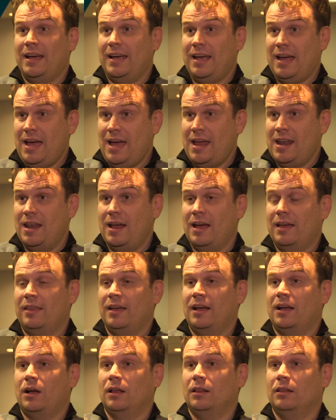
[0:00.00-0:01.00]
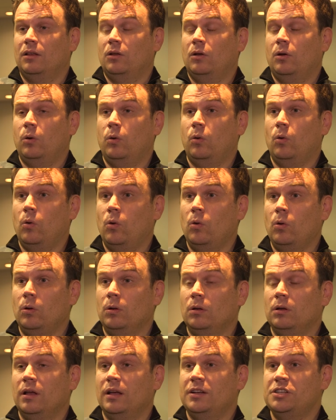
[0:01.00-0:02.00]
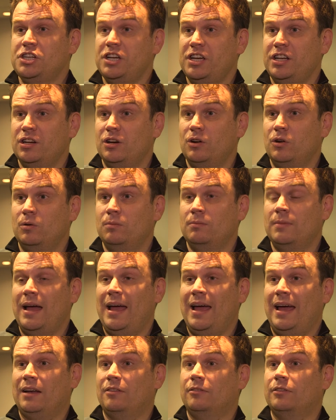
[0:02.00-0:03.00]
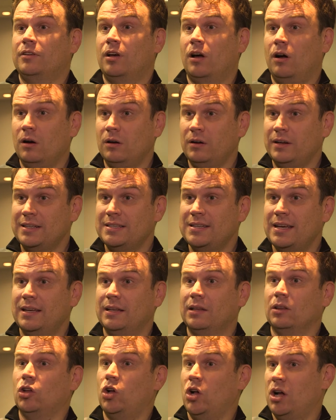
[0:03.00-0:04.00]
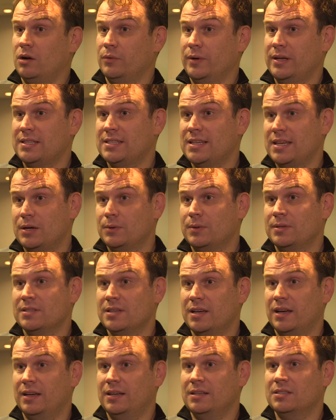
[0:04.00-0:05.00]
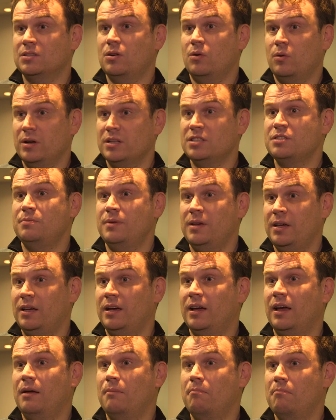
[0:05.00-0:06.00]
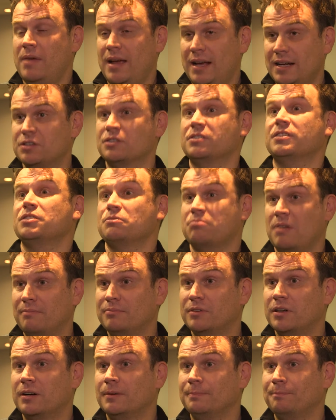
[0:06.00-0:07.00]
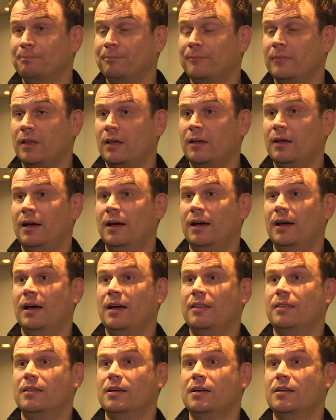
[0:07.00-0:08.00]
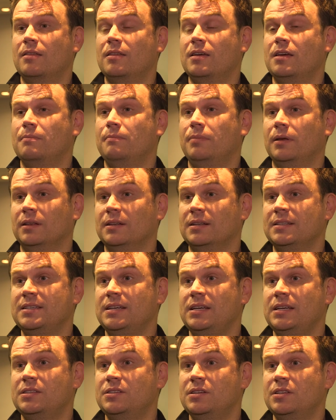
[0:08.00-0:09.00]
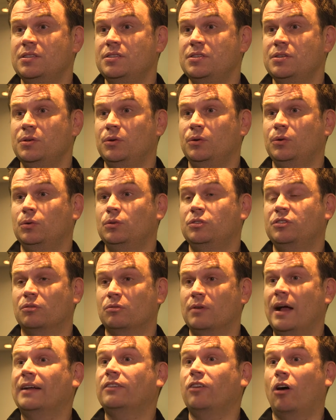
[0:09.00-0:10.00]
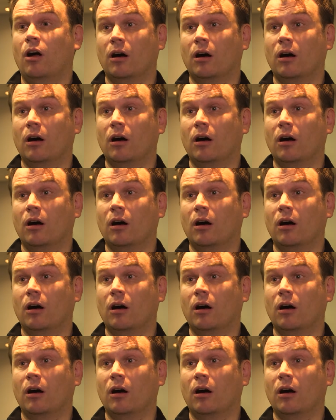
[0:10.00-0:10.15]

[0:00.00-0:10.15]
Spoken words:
again, I think whole genome and targeted long-read sequencing is going to be a major disruptor. I think the ability to do direct